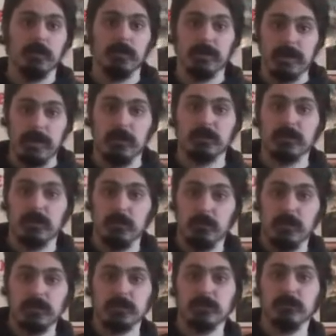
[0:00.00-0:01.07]
The character
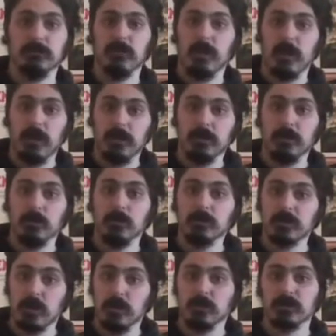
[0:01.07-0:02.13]
animation for Anna
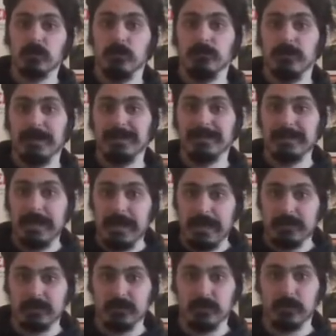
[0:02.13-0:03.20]
was also
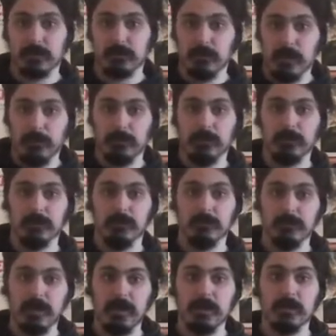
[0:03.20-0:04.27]
fantastic, properly
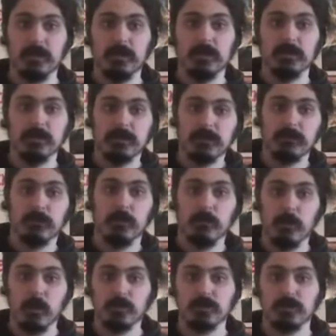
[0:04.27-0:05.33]
conveying the different
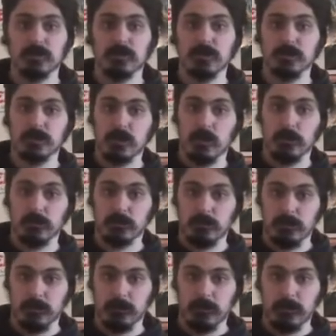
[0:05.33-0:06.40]
emotions she's going
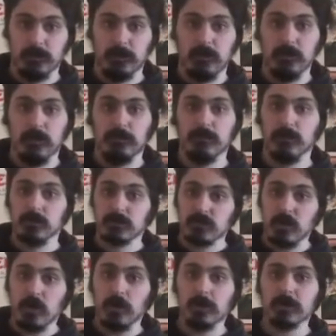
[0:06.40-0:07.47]
through. For the
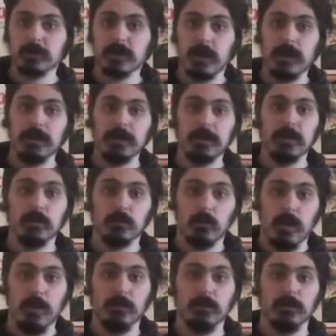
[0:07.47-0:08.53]
songs, I think
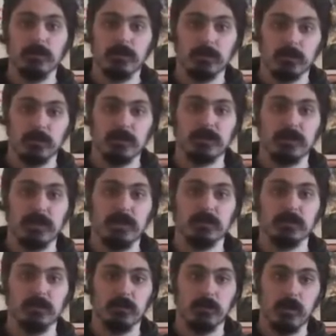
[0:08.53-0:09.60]
Robert and Chris
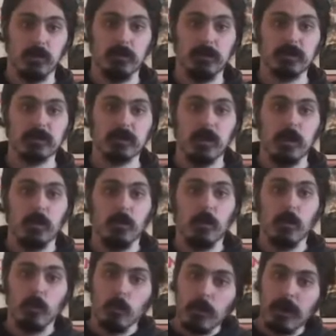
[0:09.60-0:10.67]
Nansen Lopez
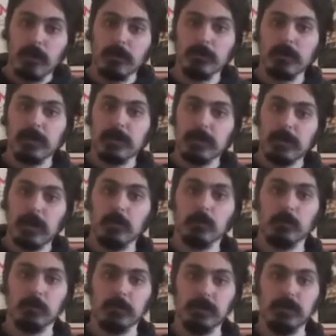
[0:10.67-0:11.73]
were aware they cannot
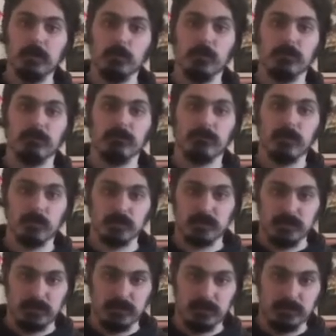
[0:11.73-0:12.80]
repeat what
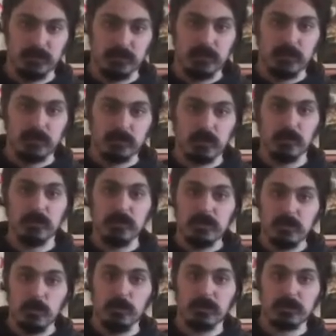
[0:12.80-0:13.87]
Frozen did, so they
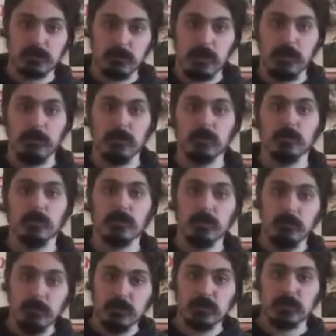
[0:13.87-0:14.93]
do experiment with
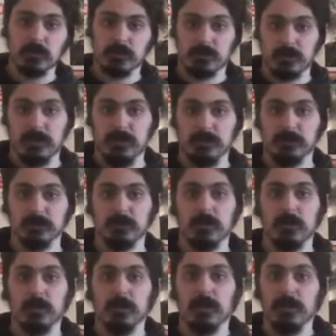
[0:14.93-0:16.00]
the musical styles.
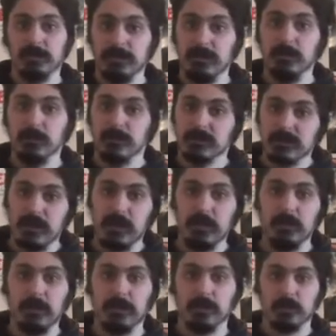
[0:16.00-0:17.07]
Idina
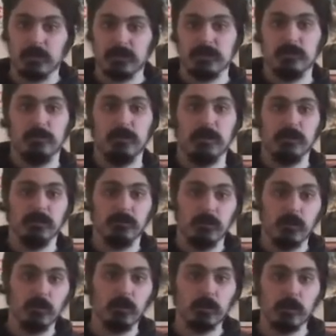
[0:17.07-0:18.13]
Menzel and Kristen Bell's
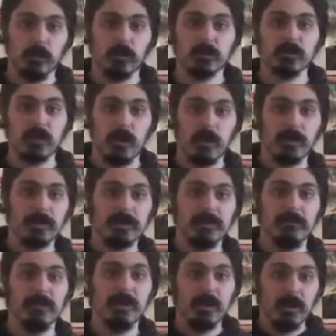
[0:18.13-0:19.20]
vocal cords are
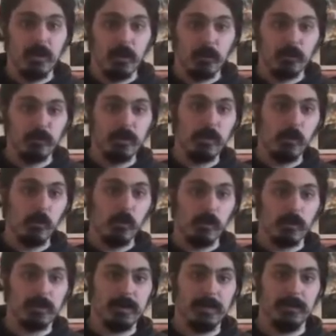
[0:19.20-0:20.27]
given a real
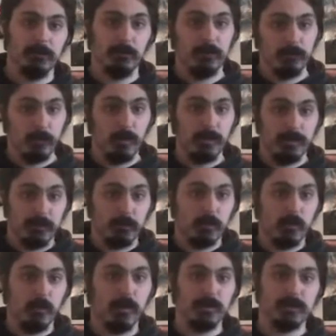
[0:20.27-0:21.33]
workout with what they're
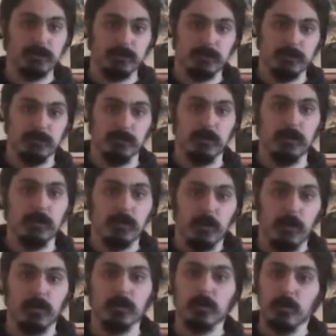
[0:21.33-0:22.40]
required to do.
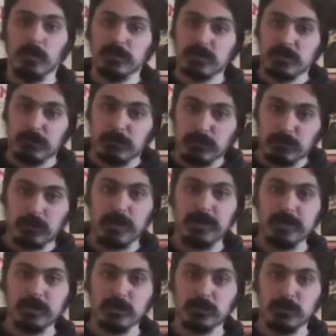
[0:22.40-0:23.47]
Although what
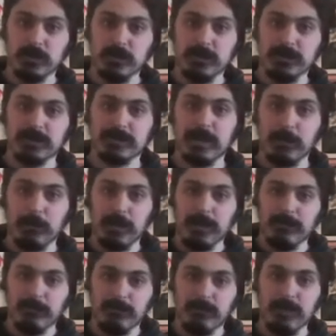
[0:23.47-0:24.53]
surprised me is that
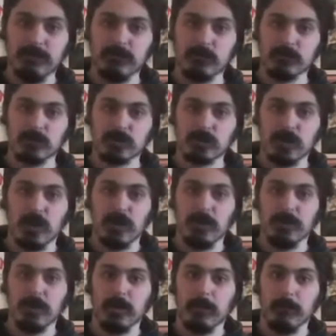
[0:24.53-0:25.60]
my favorite
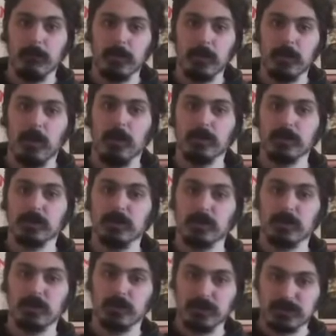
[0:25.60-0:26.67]
song belonged
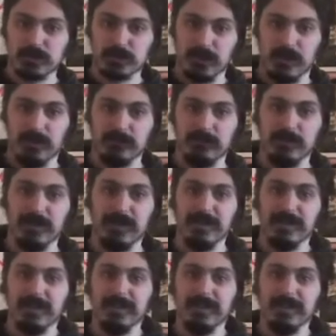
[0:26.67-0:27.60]
to Kristoff.